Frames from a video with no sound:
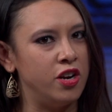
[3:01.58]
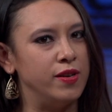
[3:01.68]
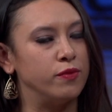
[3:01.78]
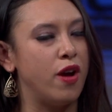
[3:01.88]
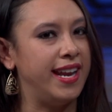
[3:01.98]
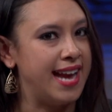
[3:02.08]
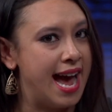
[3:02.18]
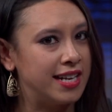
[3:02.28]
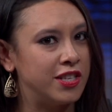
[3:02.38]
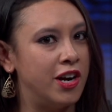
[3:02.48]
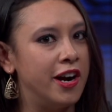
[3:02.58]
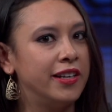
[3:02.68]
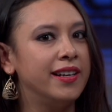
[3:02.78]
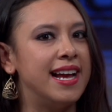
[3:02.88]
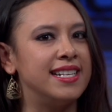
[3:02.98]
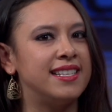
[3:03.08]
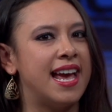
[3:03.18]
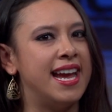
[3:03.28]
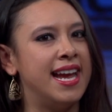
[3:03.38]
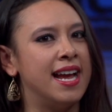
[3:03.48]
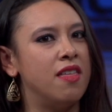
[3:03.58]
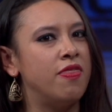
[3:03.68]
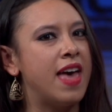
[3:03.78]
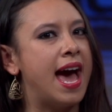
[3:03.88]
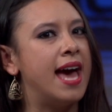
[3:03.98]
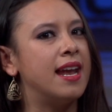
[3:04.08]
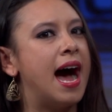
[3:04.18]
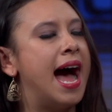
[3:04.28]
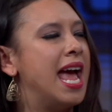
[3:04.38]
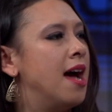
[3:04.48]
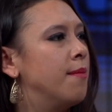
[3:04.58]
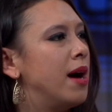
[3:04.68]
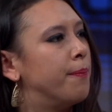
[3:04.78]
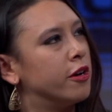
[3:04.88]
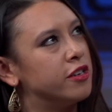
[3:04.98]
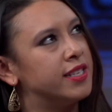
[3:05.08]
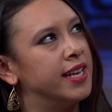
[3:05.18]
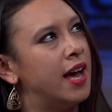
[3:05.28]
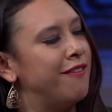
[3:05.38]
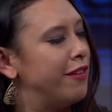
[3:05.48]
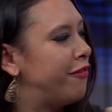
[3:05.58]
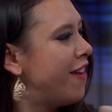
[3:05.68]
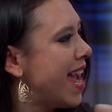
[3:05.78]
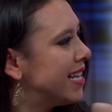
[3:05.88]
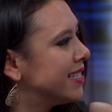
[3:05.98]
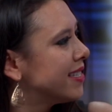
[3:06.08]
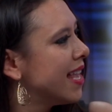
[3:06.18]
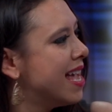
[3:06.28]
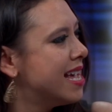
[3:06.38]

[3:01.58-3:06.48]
who is running Axanar is saying that I am a person of the fans,